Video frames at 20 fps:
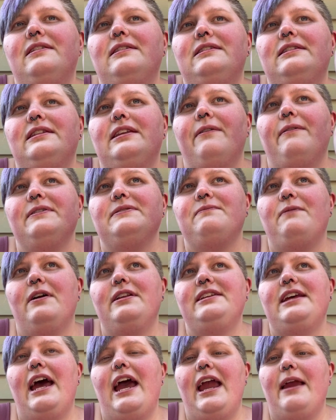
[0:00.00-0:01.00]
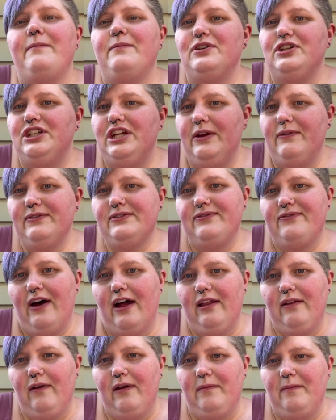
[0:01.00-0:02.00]
There was one time she was
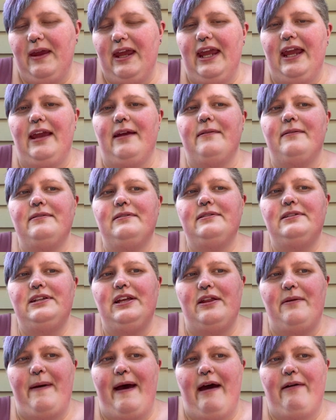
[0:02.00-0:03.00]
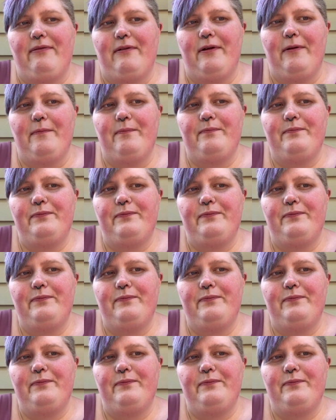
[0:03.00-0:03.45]
following me to the bathroom.